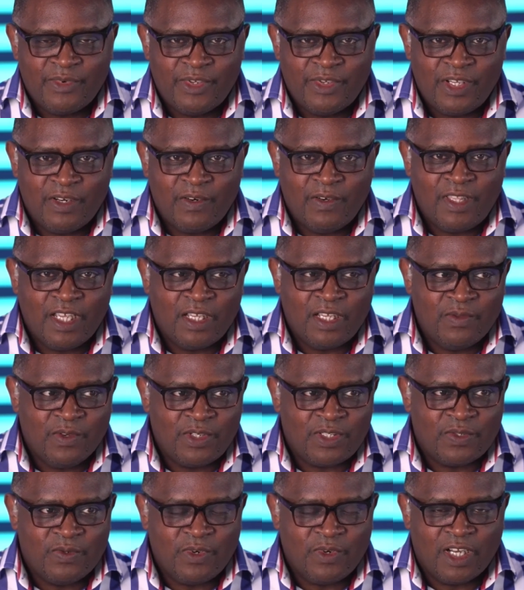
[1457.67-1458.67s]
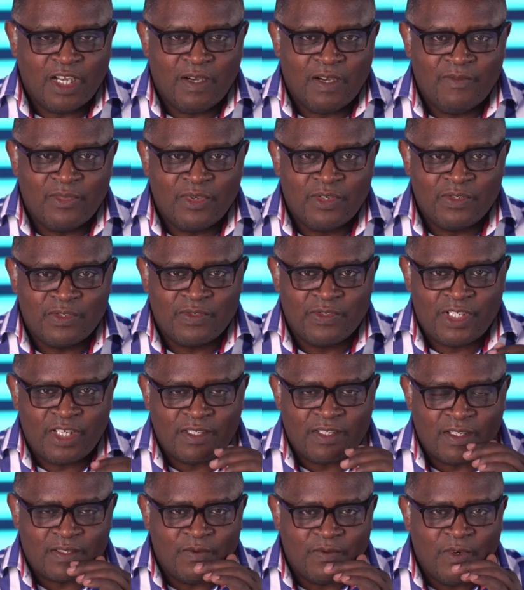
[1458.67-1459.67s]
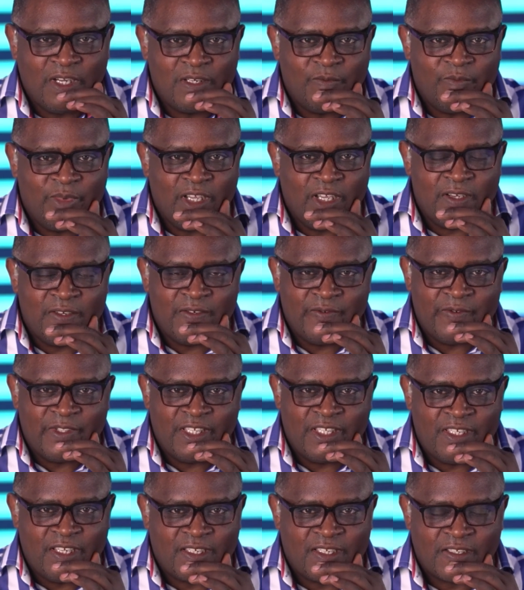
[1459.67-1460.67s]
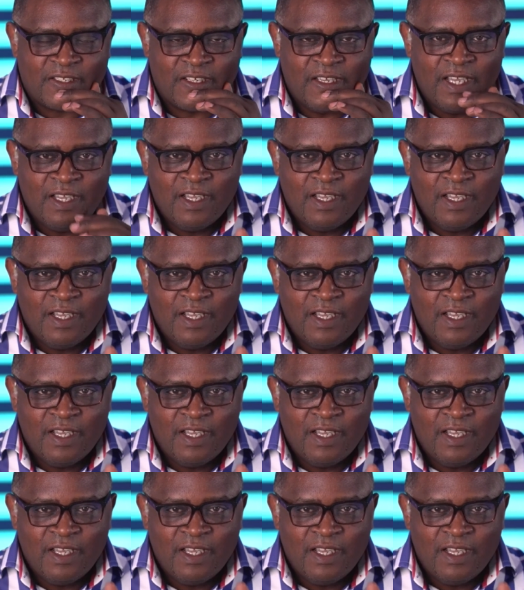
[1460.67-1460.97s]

You know, there are those who come to Jesus, who want to be with Jesus